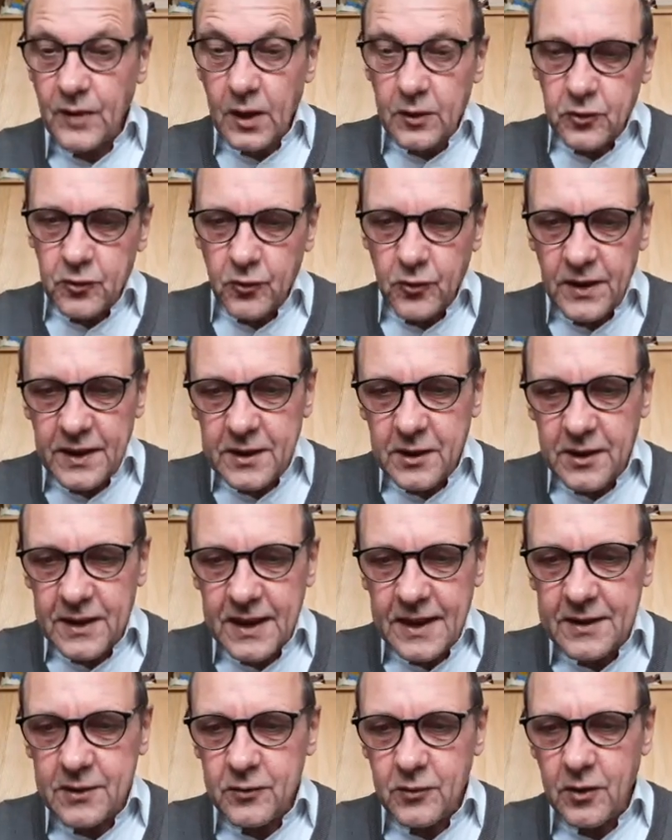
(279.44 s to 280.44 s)
to
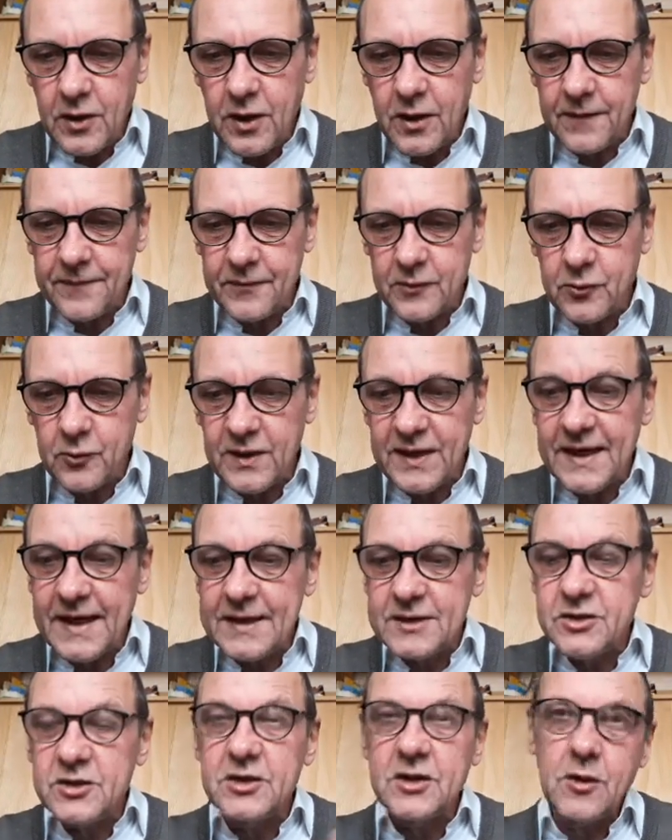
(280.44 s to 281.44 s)
reconnect to love, to
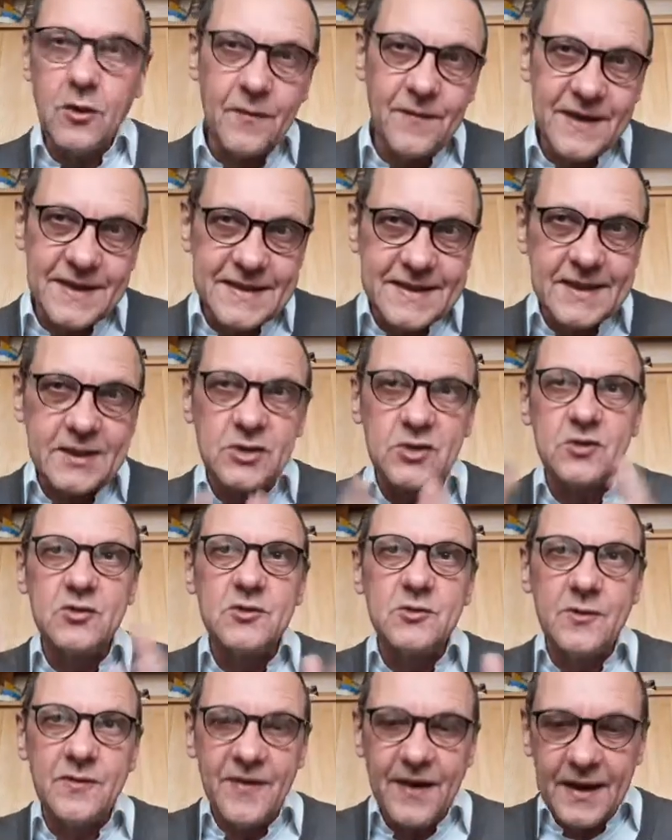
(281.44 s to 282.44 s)
engage in conversations
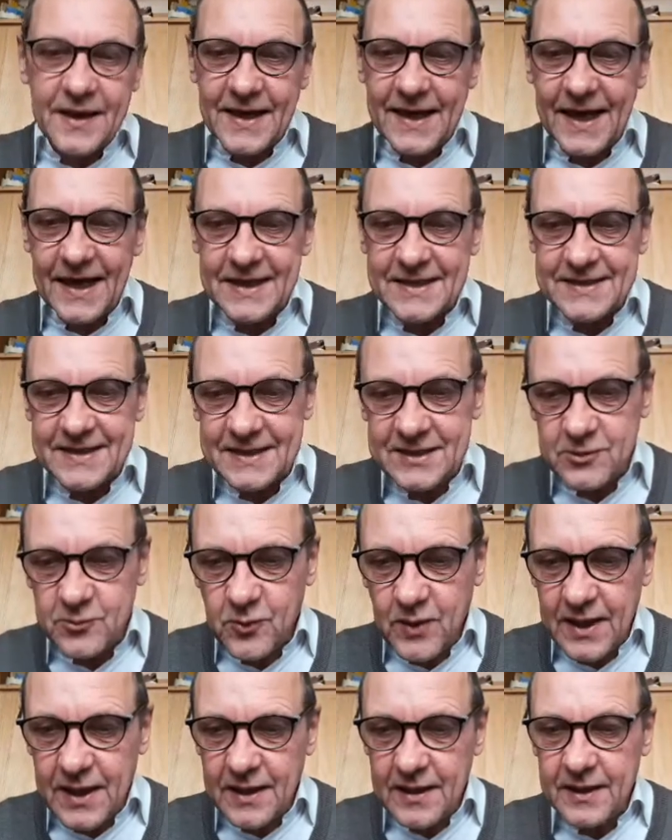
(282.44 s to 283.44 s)
with our guides as
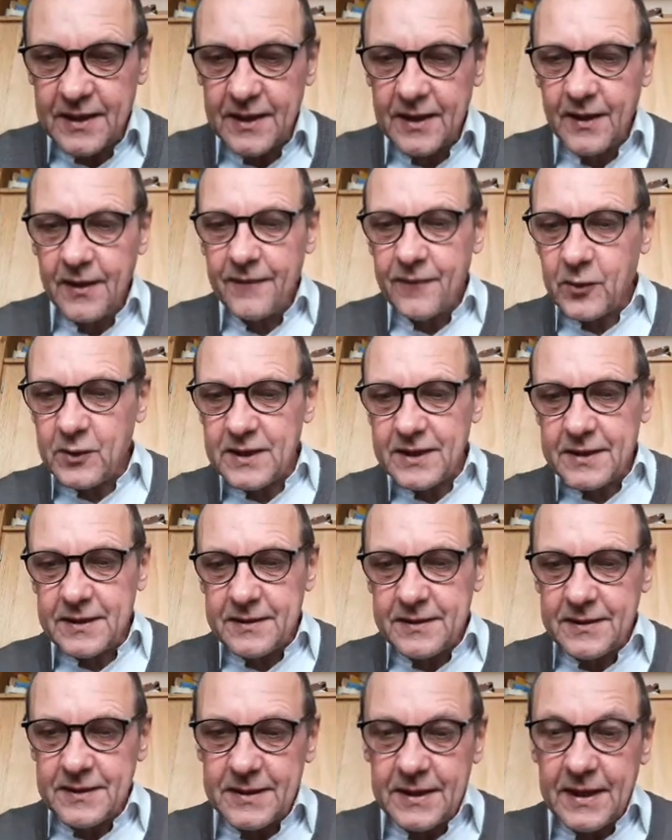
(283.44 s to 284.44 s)
well. For
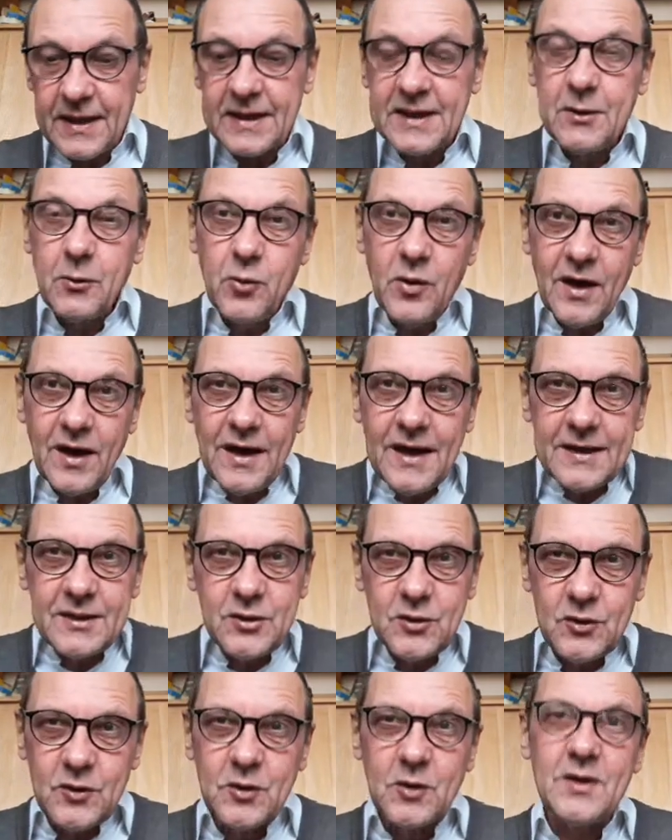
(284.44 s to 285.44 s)
they will let
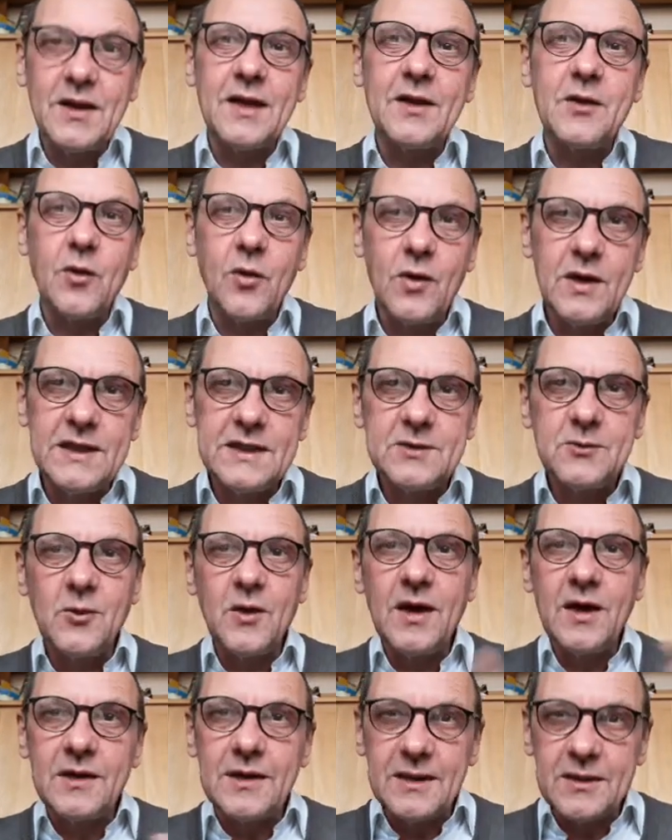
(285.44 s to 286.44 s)
you know that all is
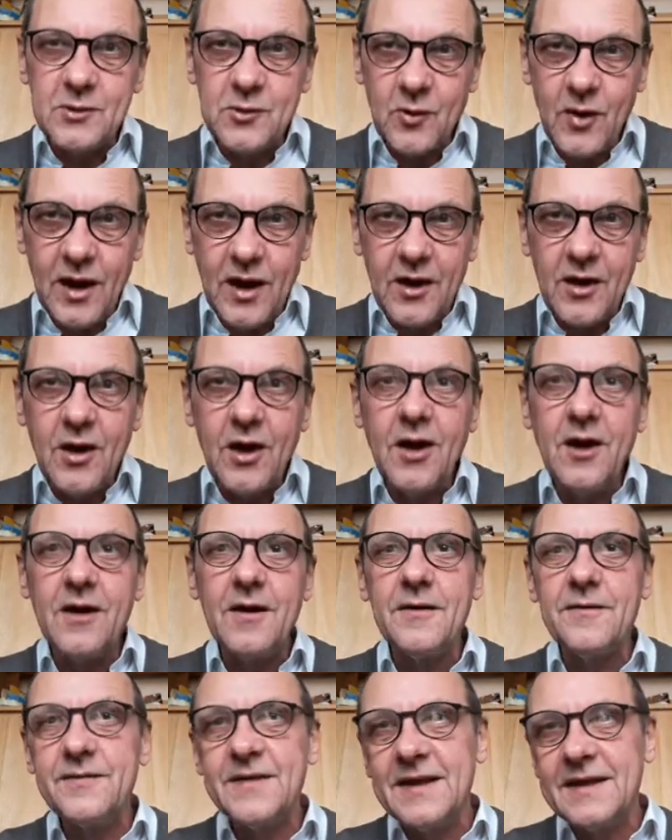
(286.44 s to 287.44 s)
well, that you are
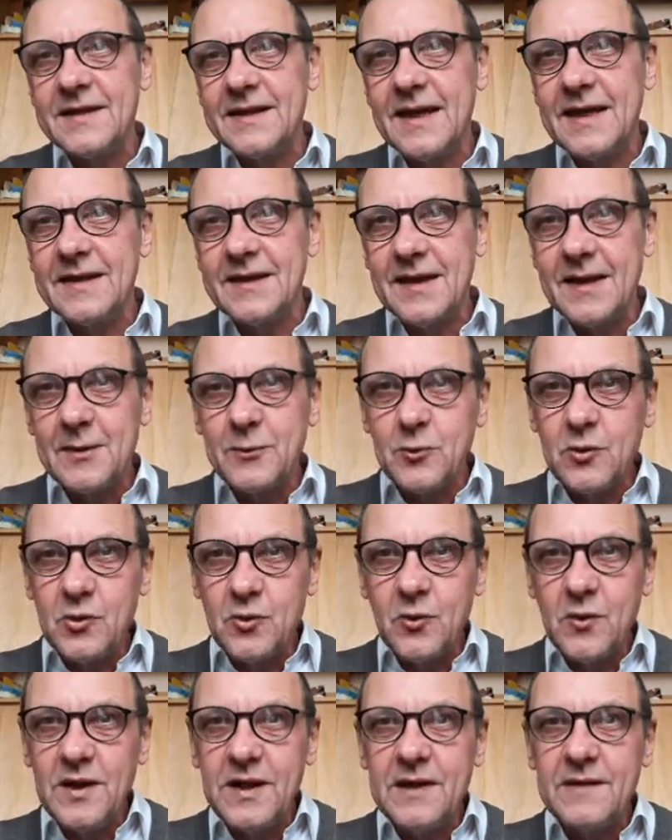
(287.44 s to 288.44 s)
loved, and to
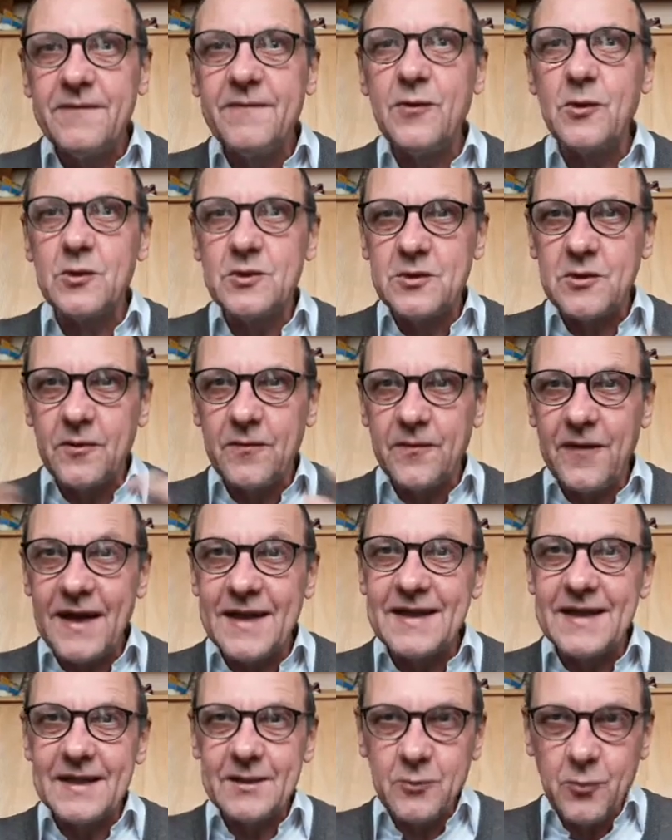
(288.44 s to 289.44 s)
reinforce the
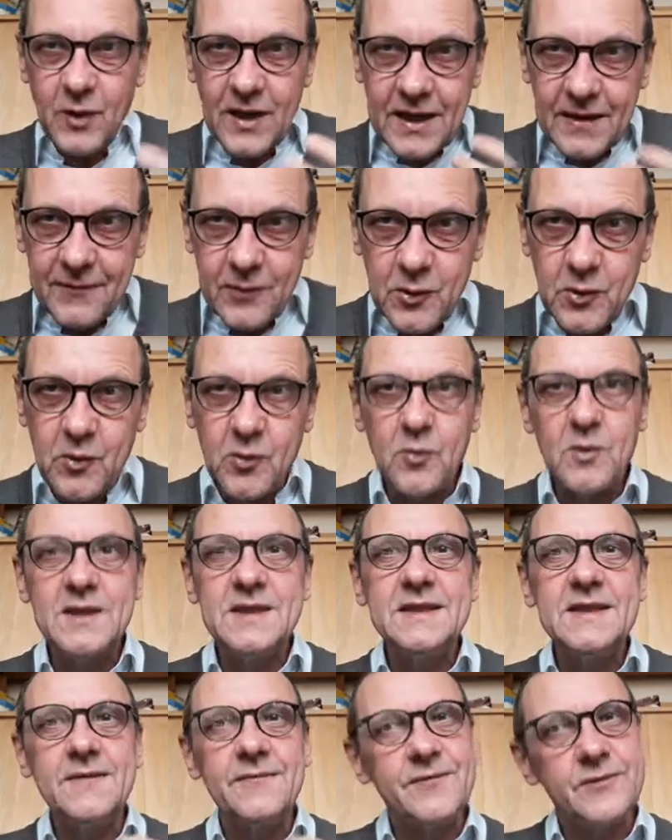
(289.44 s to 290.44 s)
fact that whatever you
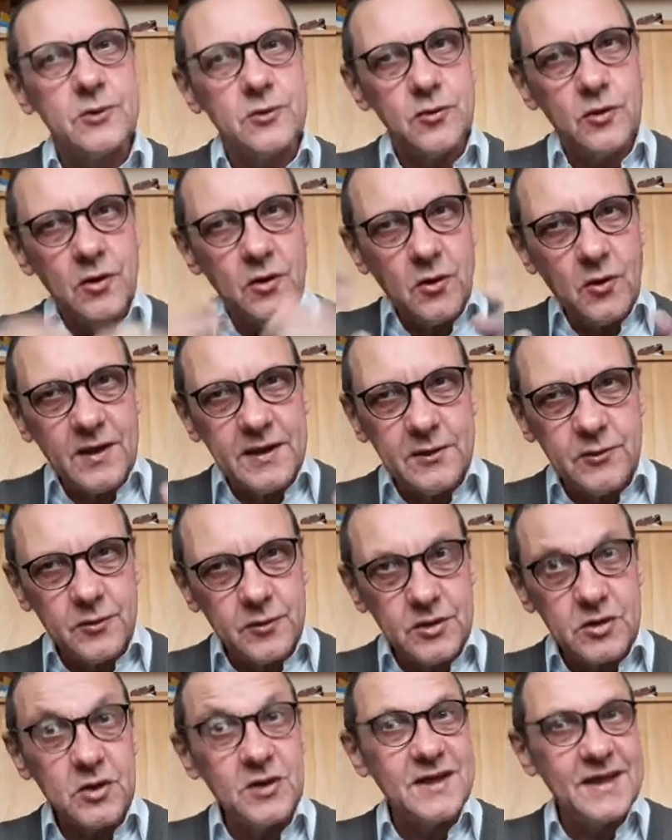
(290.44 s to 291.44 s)
receive through your
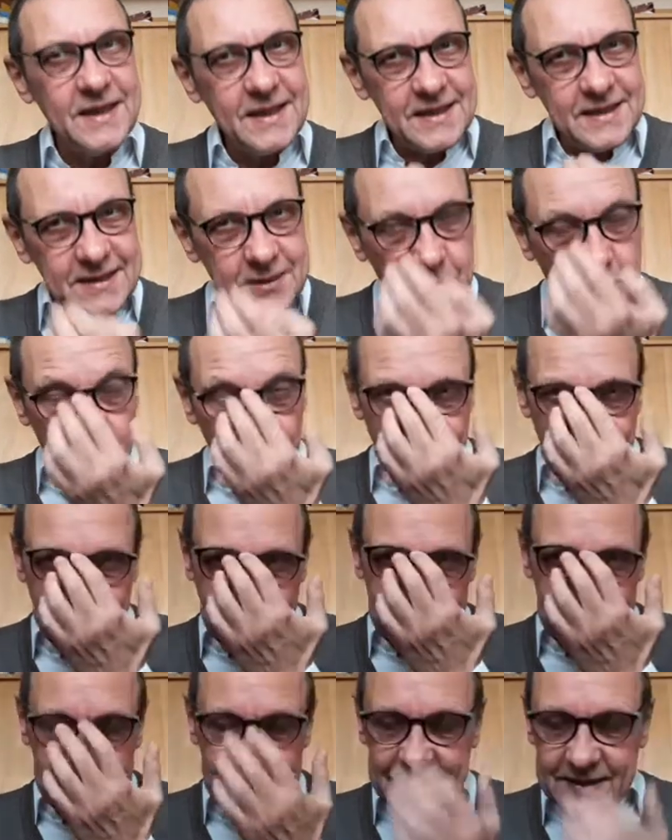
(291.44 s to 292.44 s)
intuition is a
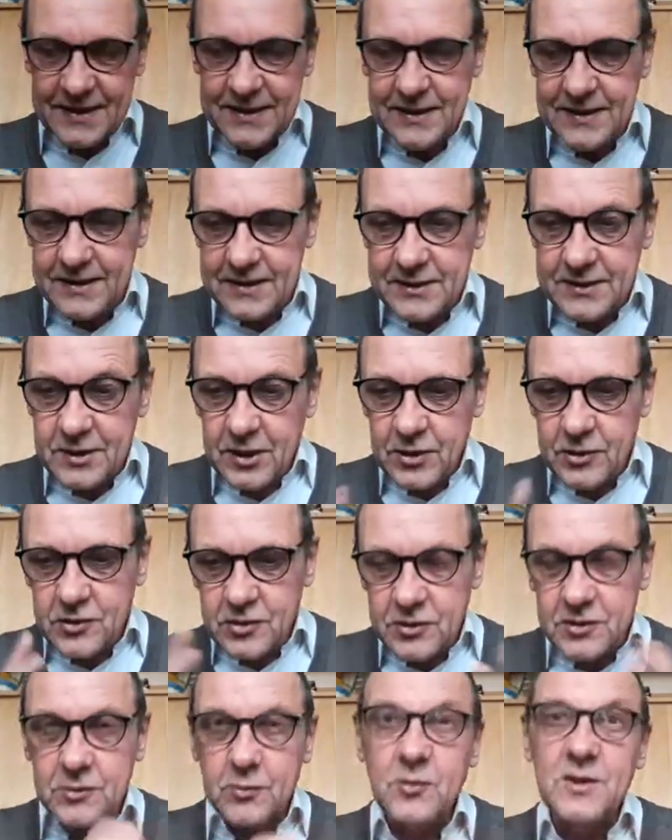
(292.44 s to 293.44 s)
reality. It is not
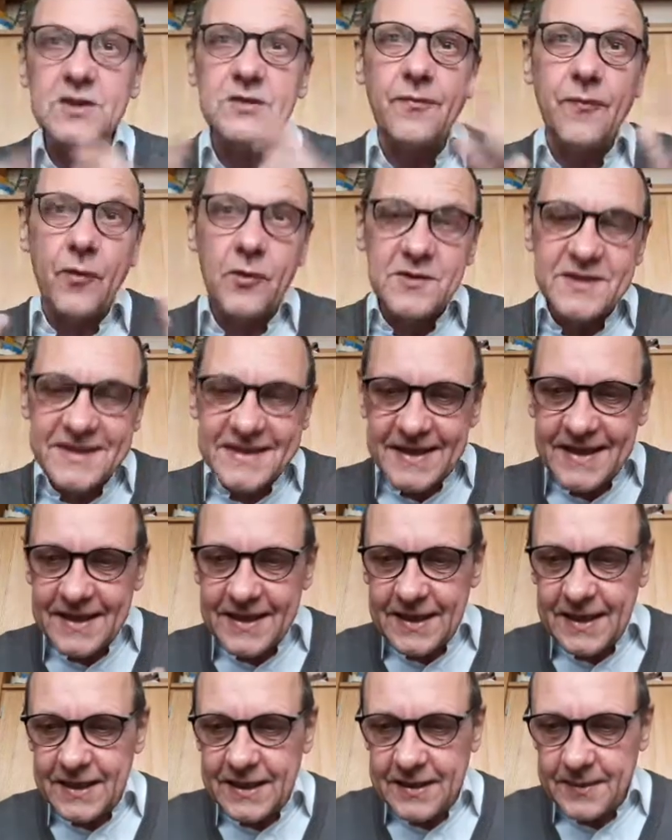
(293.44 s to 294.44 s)
just wishful
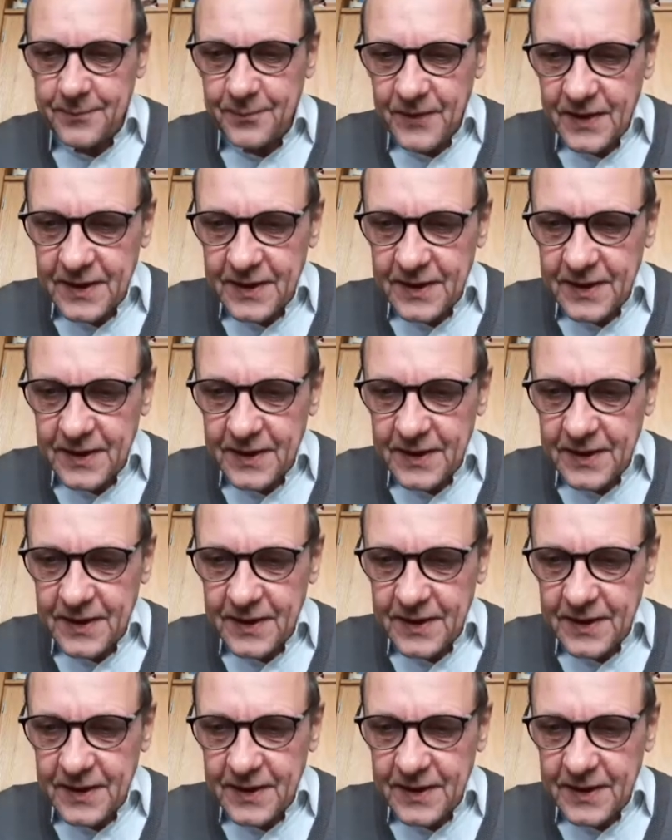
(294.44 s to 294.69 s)
thinking.